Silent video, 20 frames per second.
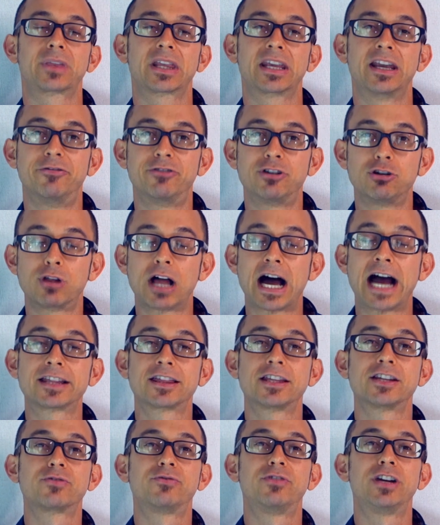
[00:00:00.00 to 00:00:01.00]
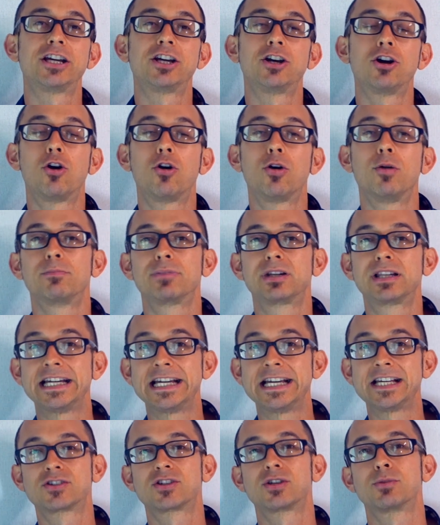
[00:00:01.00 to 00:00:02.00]
if you like this video,
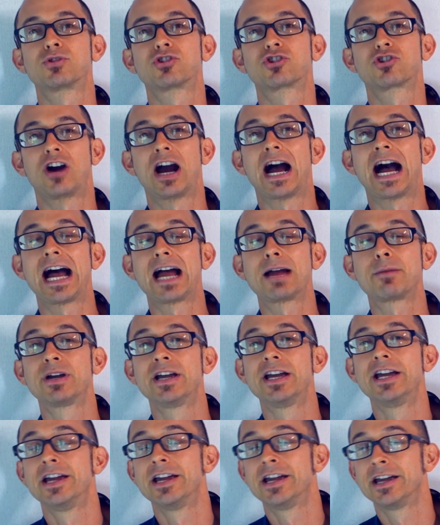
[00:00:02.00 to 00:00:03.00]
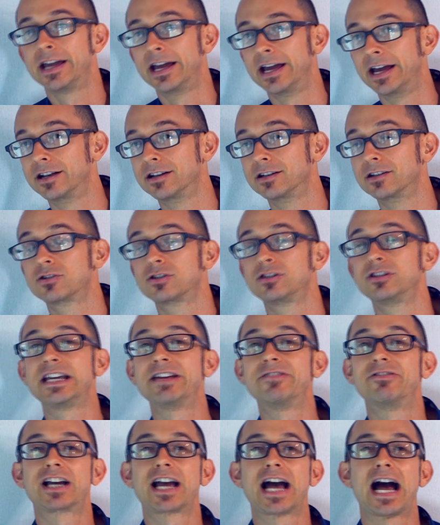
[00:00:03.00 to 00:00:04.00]
please subscribe and
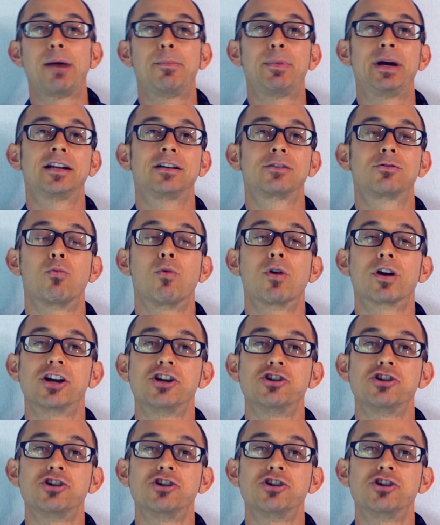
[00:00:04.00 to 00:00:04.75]
leave a comment. What are